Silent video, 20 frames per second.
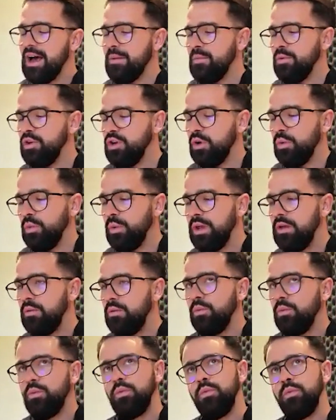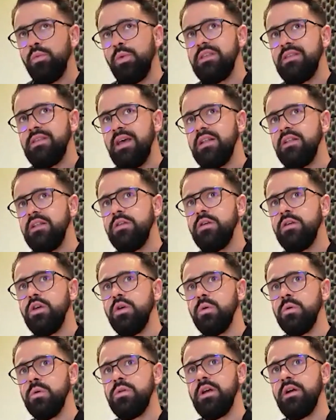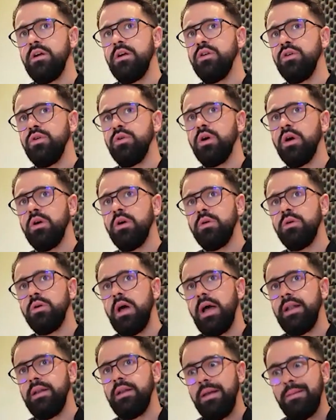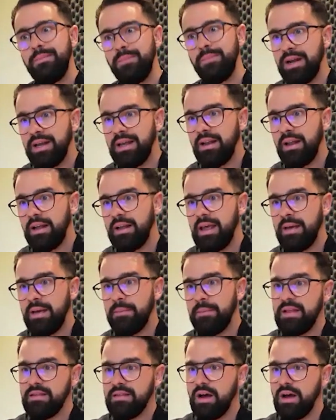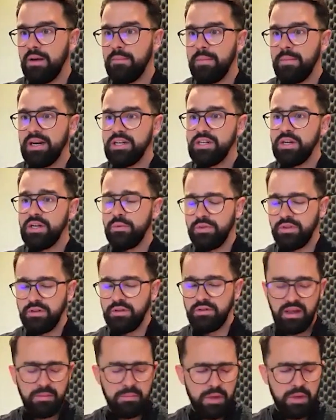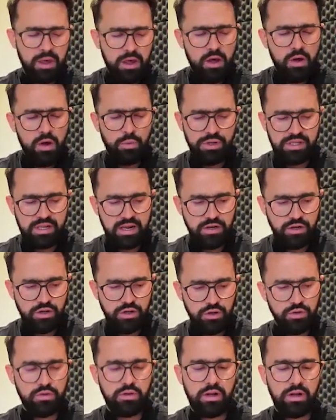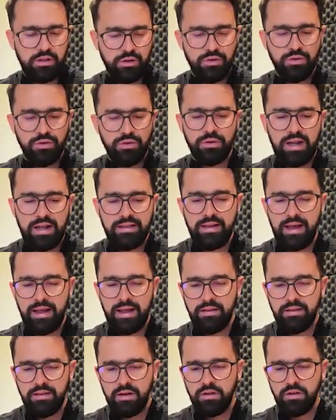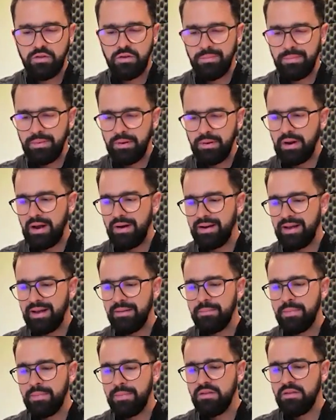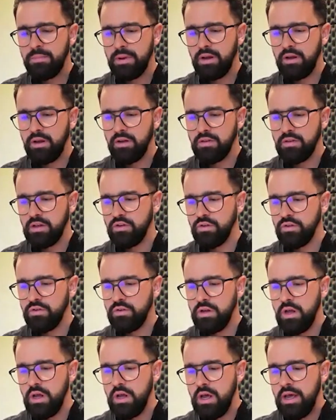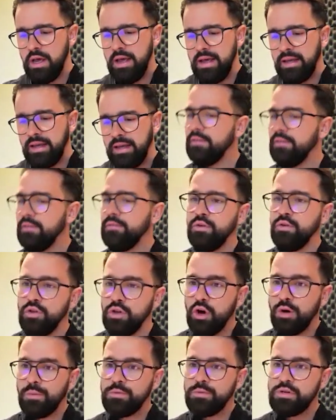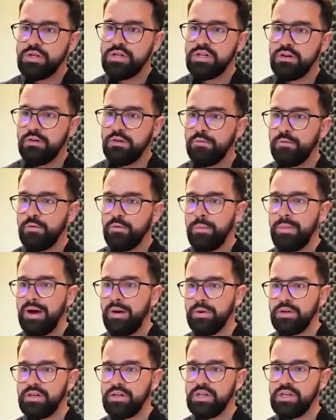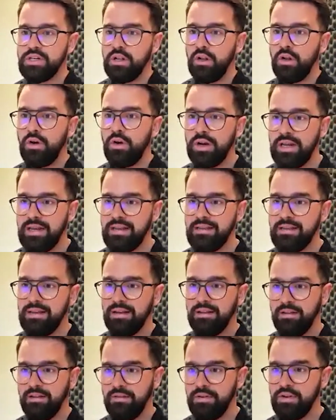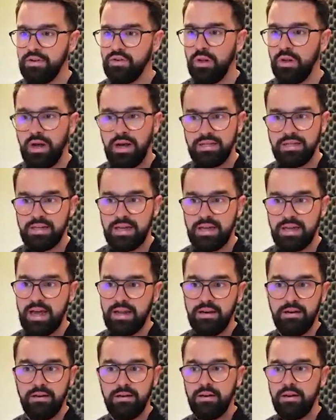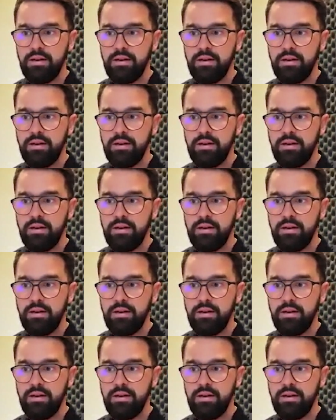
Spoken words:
You know, we tend to use here in Yugo and in my like campaigns that I'm managing with the team, we tend to use like the Google Ads editor to build out campaigns because it just gives you the options in a format which is a lot easier to visualize and